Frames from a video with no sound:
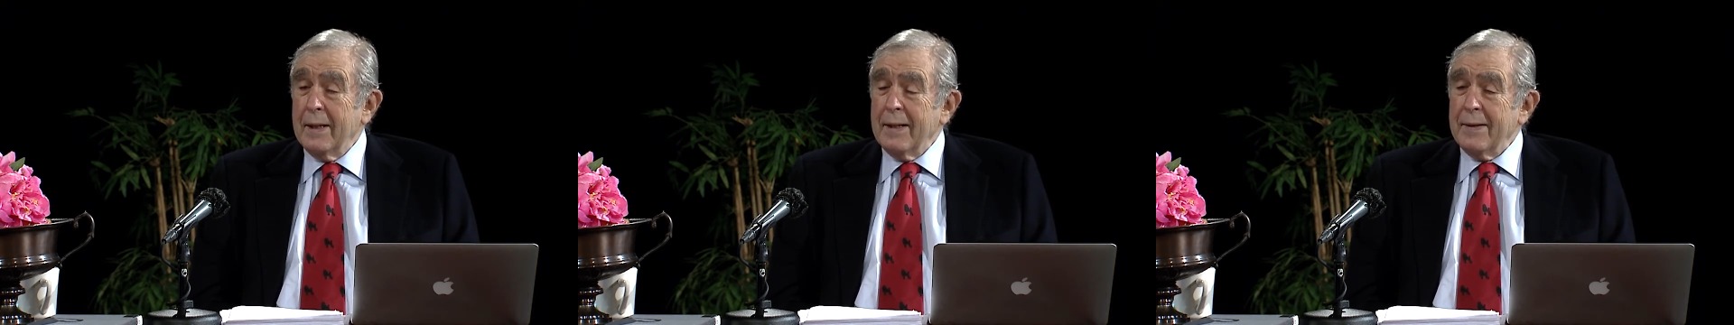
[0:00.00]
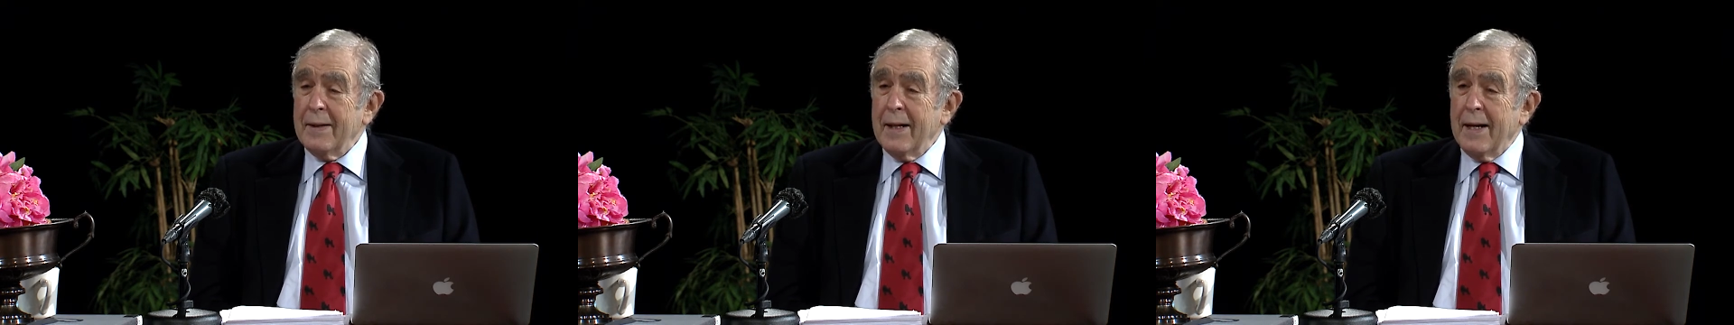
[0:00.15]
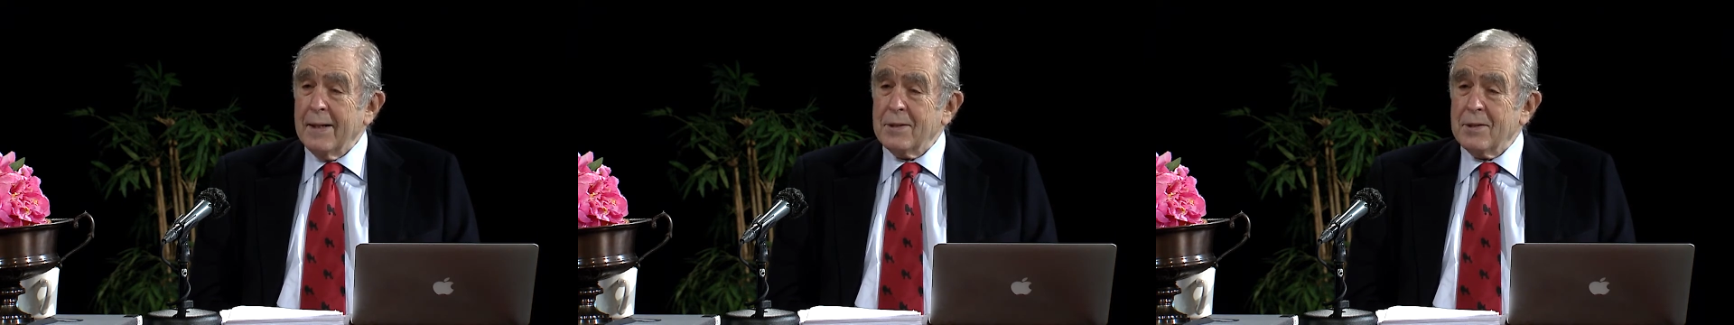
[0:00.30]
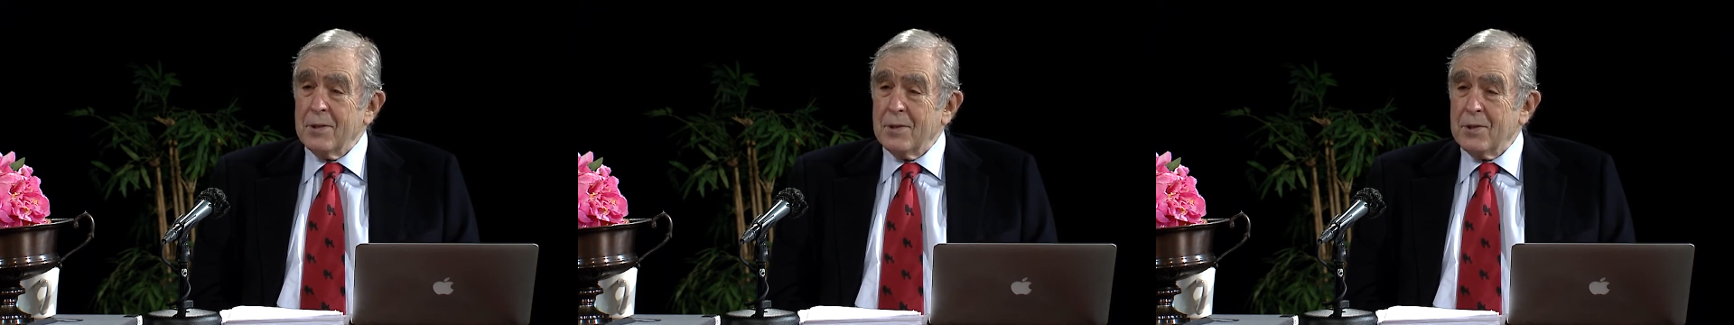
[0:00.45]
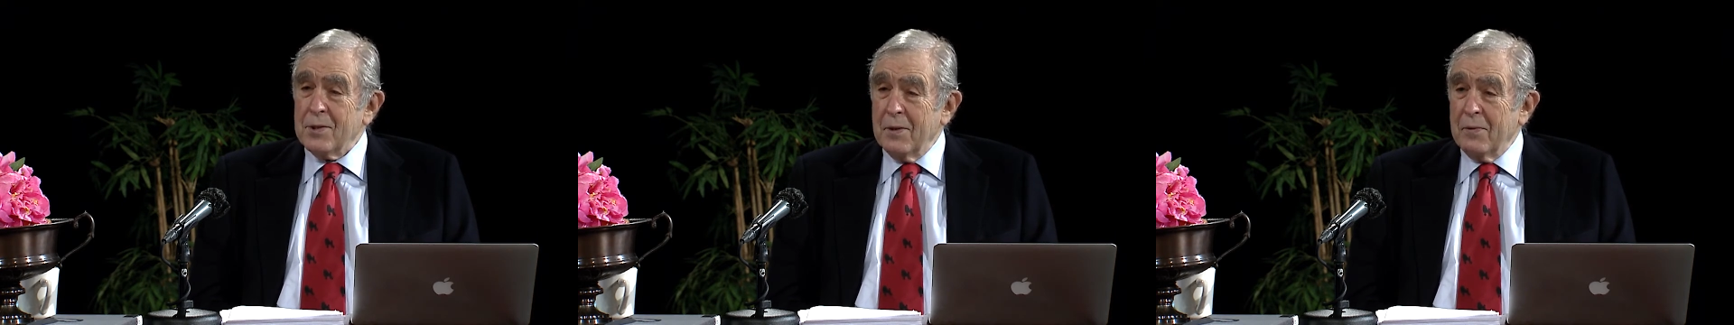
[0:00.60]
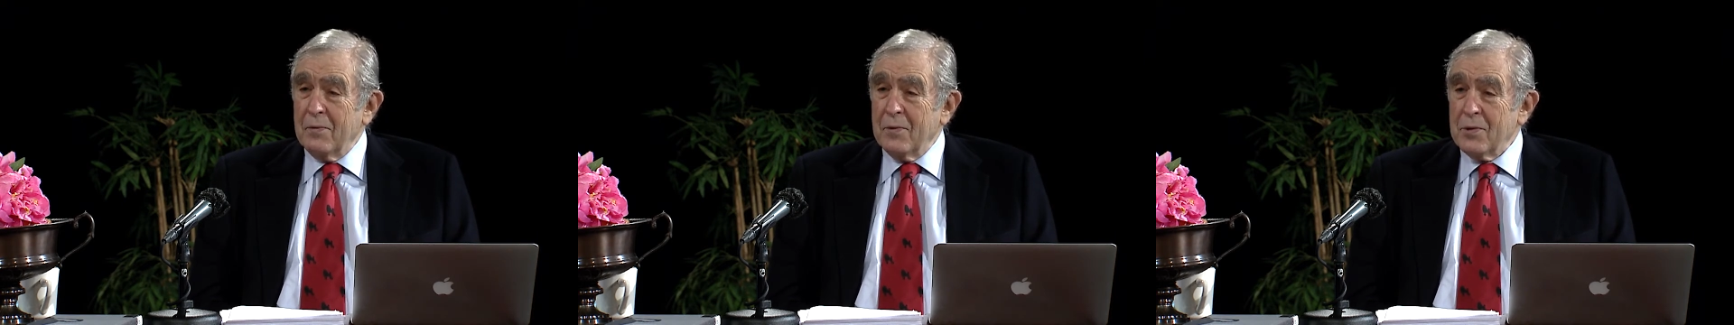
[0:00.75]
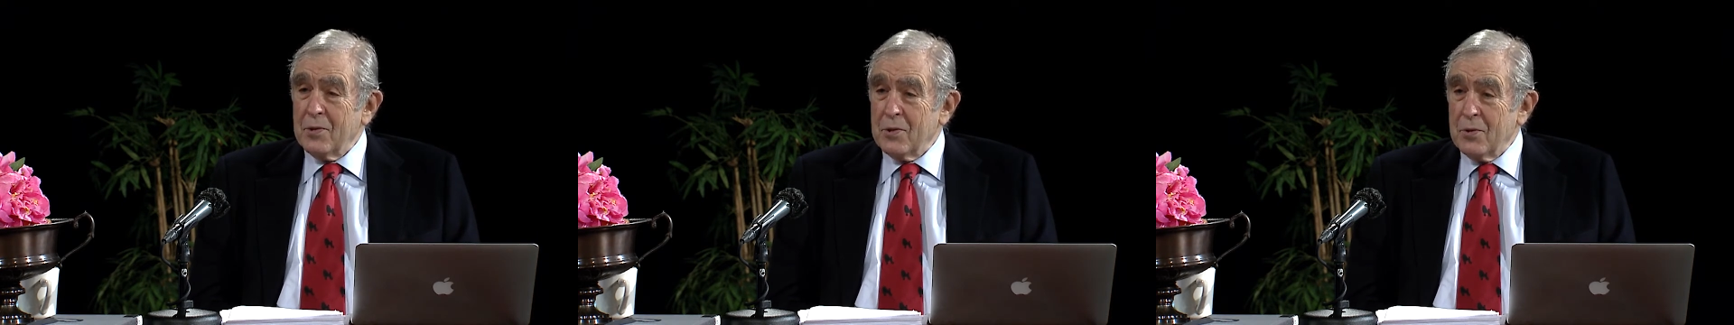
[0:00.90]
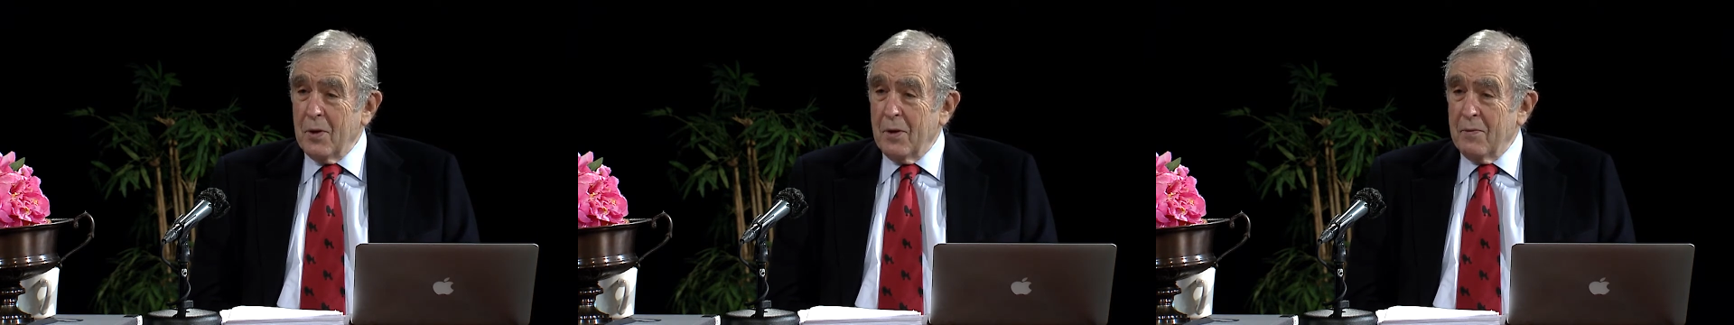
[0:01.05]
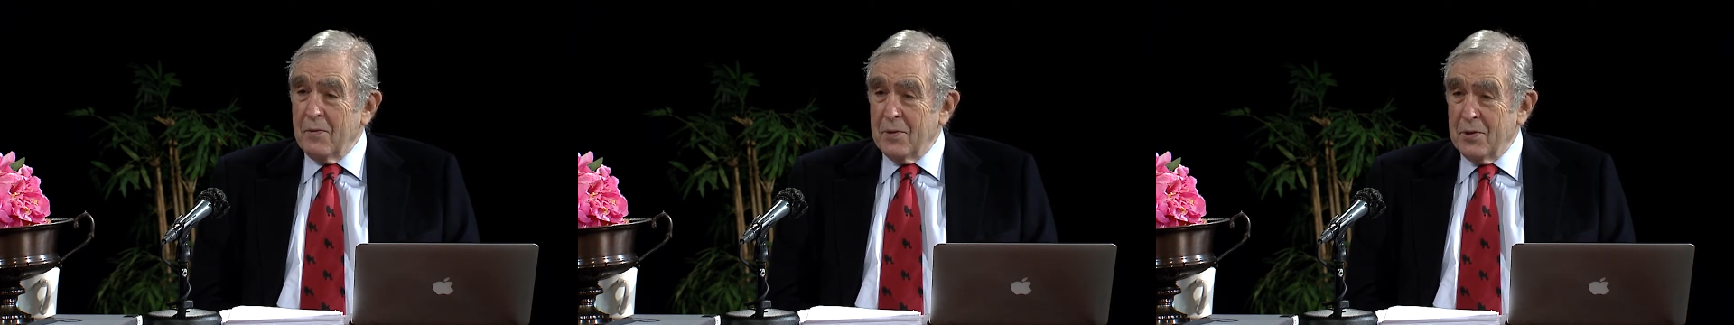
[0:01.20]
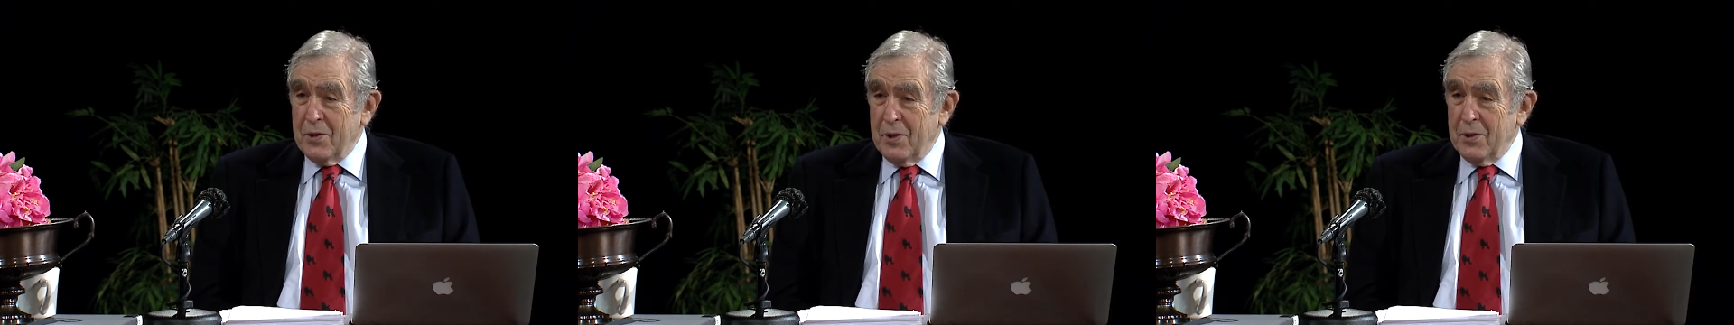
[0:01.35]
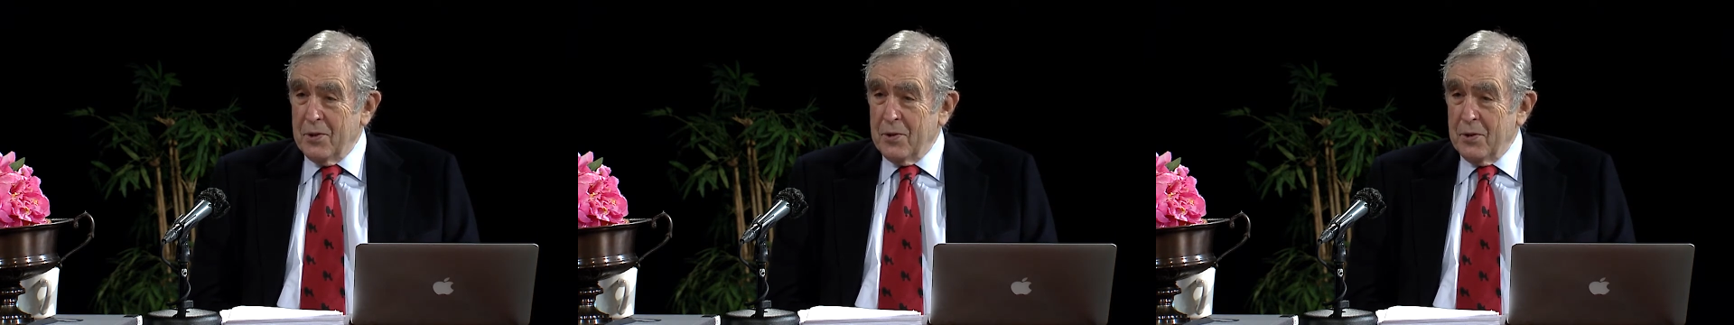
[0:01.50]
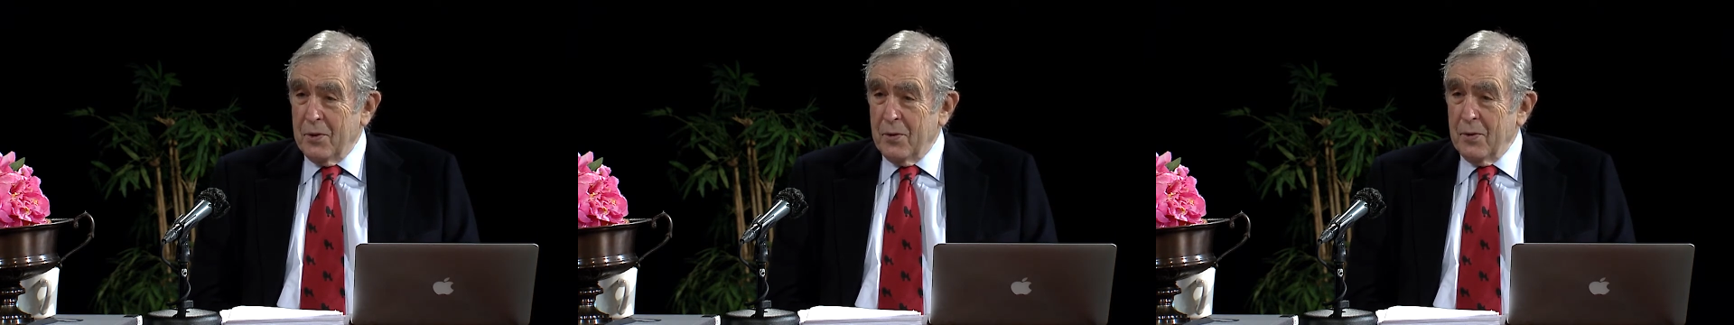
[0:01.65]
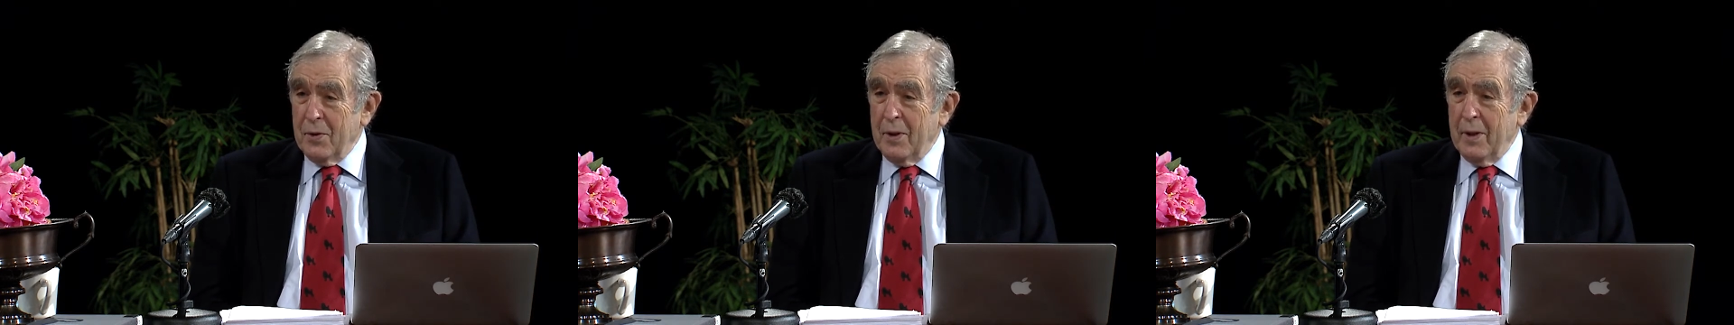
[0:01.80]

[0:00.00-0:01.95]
That's a civil service issue.